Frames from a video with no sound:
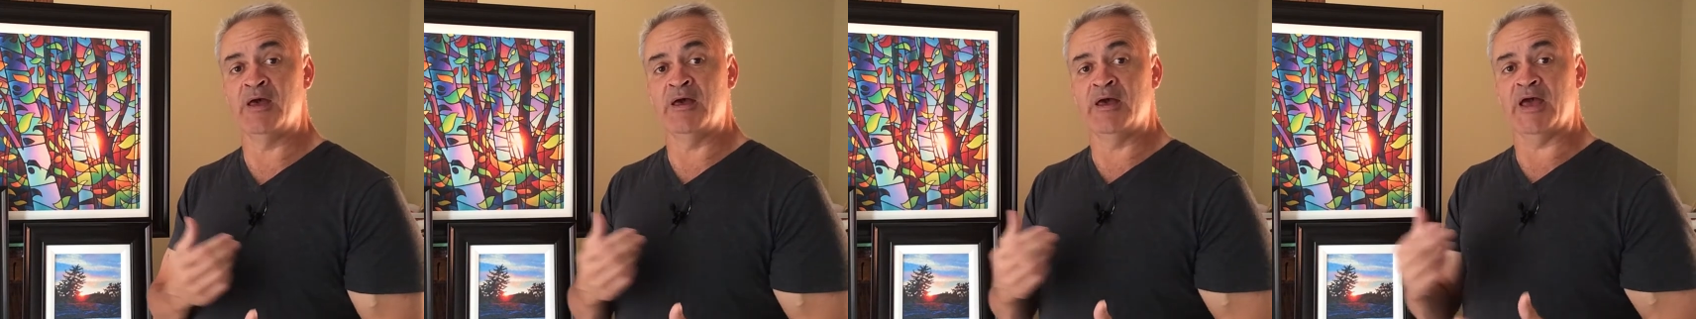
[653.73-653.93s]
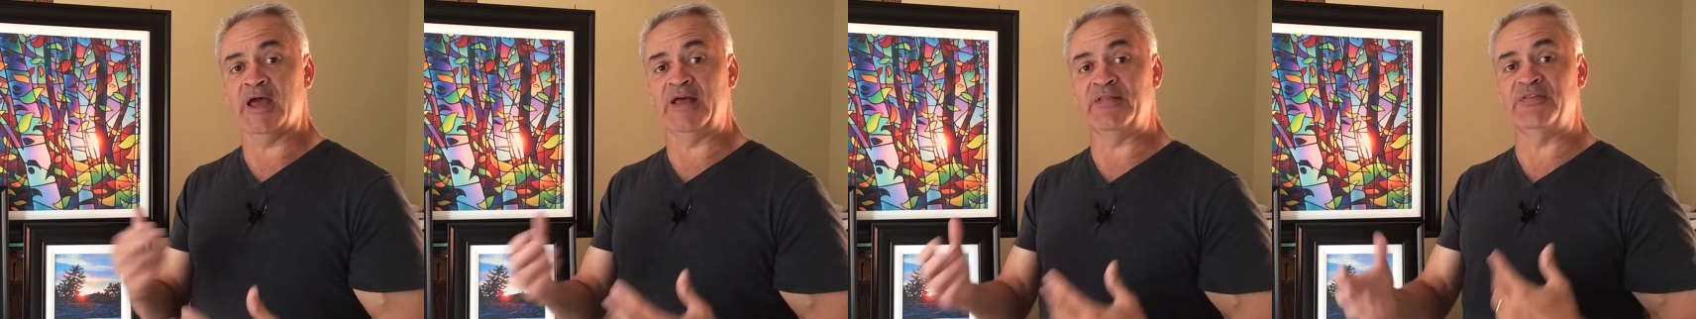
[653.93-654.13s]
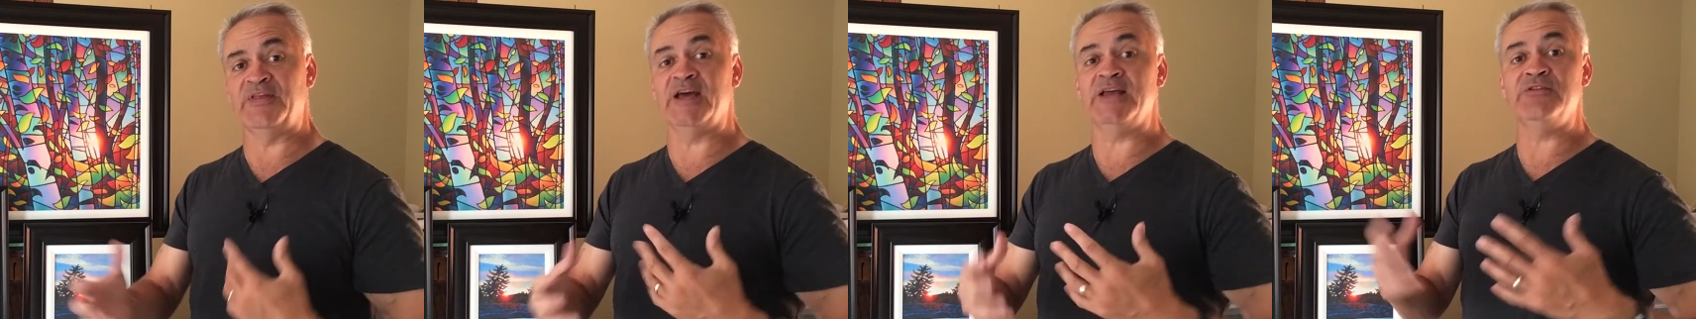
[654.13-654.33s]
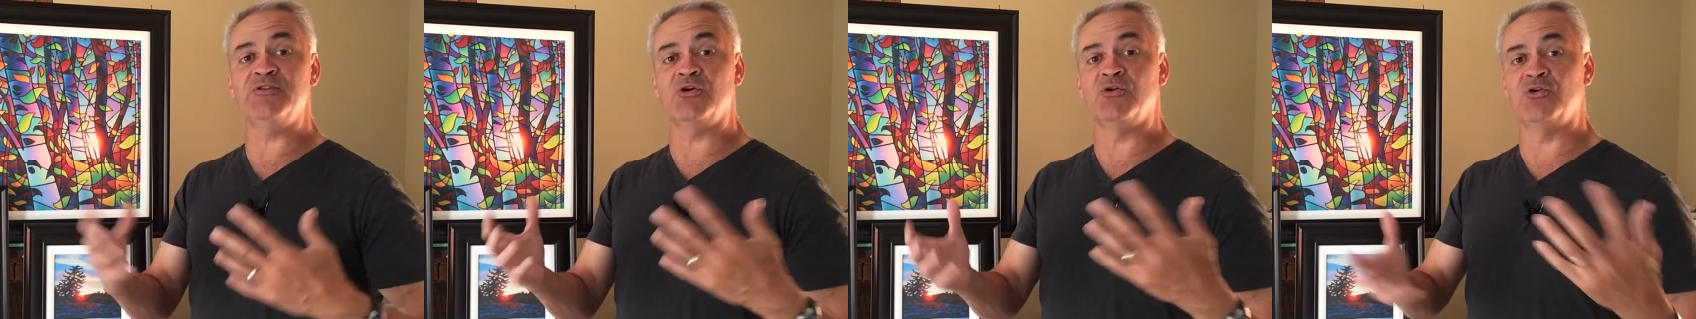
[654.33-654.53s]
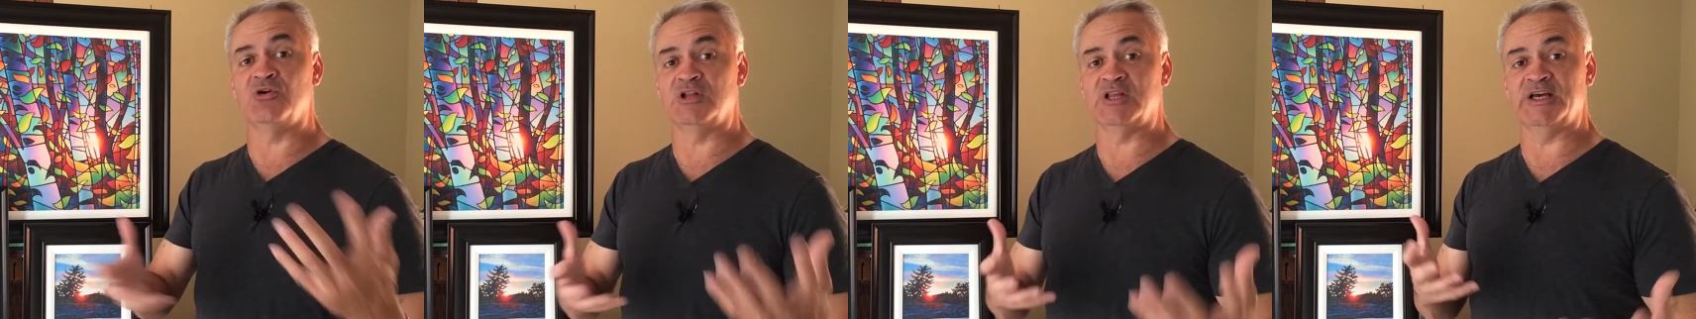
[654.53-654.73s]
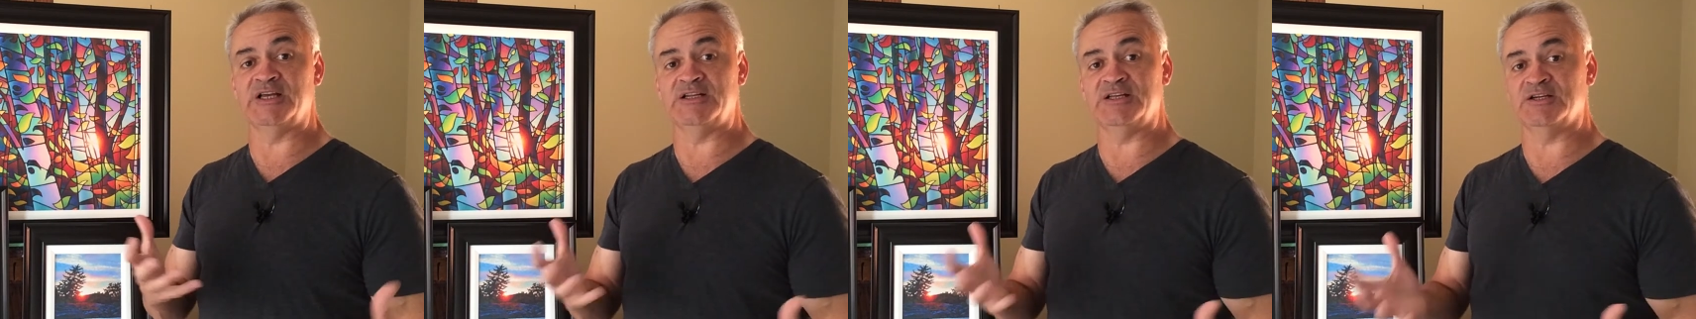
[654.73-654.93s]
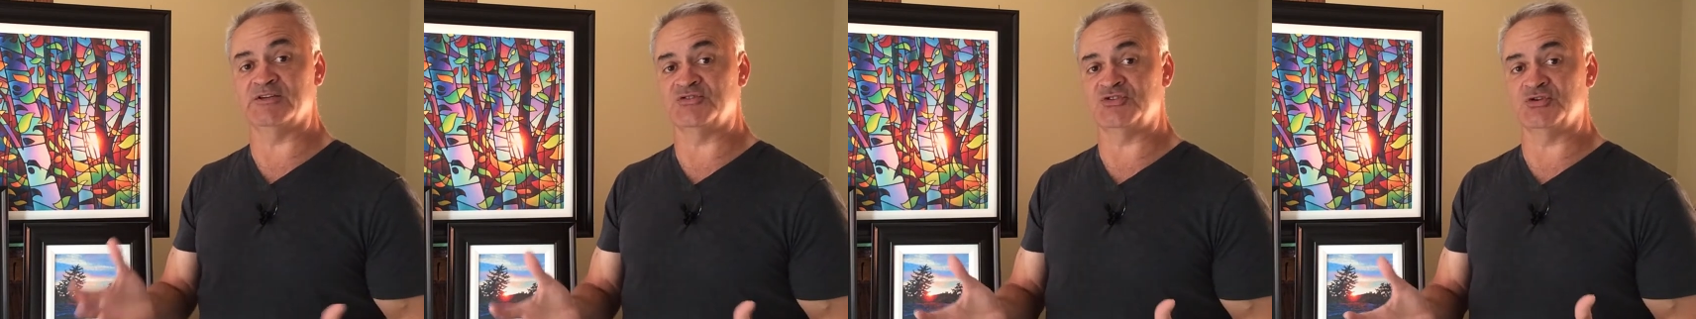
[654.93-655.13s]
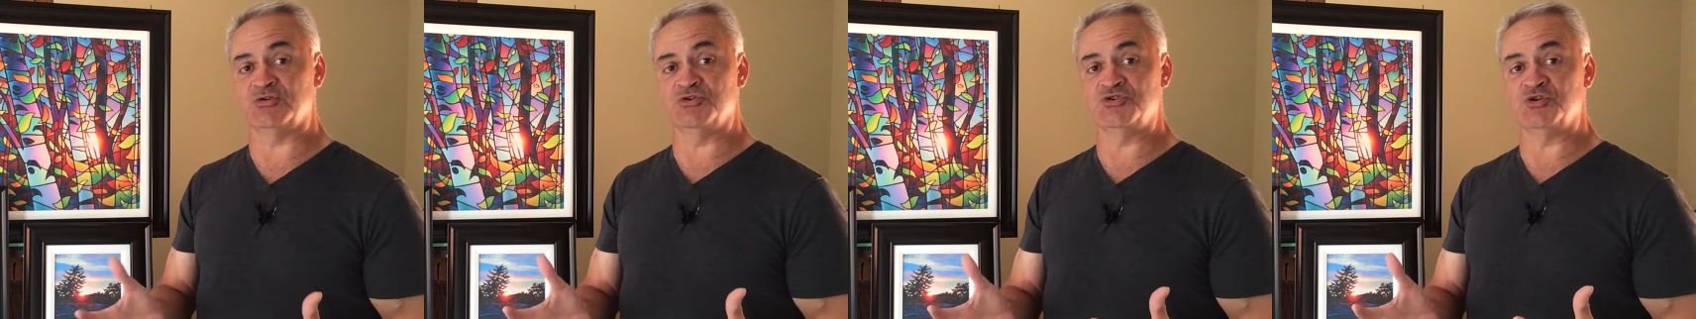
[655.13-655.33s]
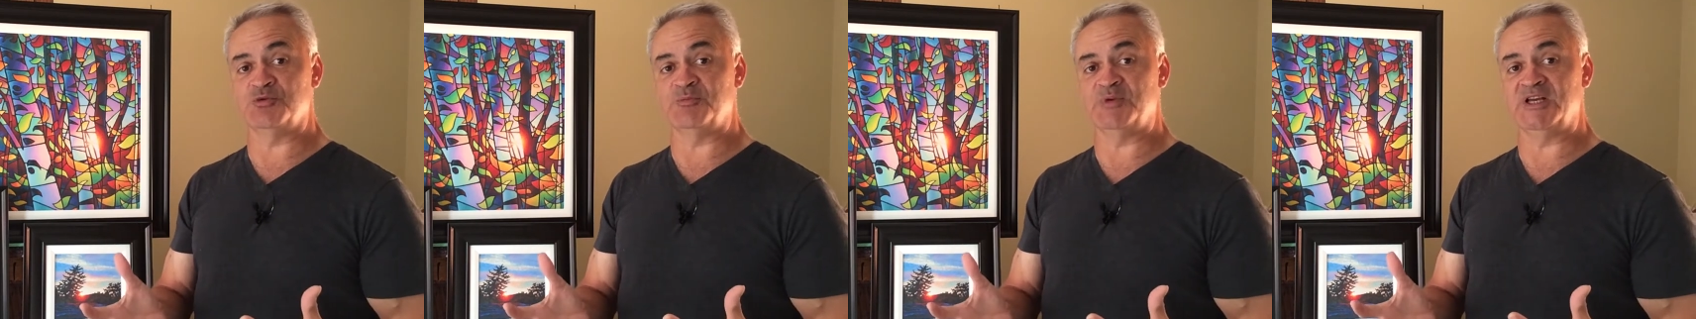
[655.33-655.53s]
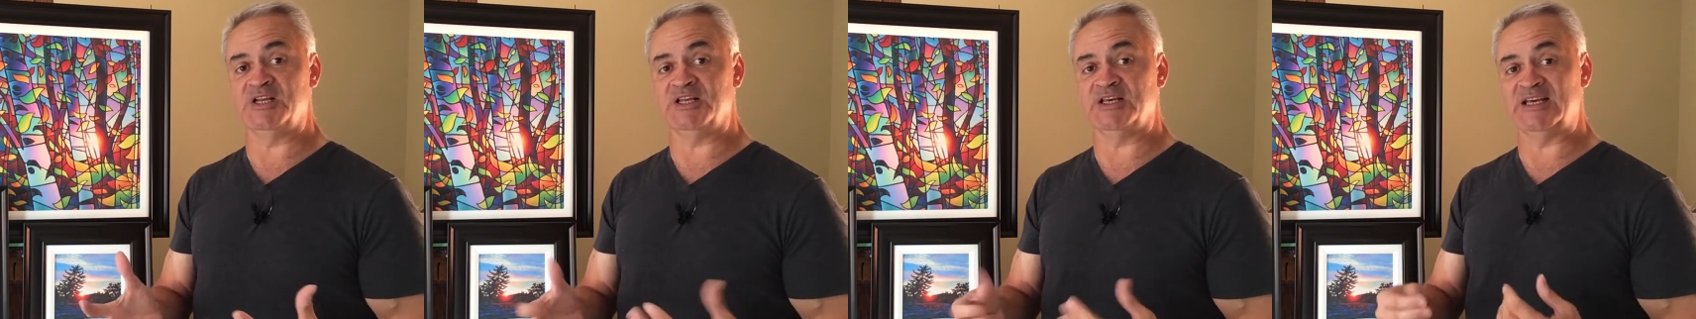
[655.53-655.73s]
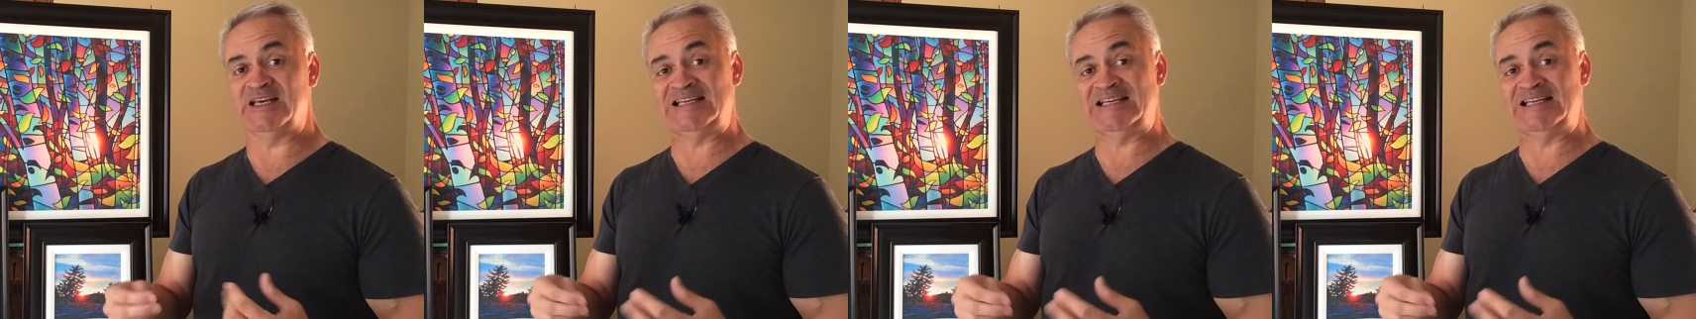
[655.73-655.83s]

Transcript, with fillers: And then the whole idea of social media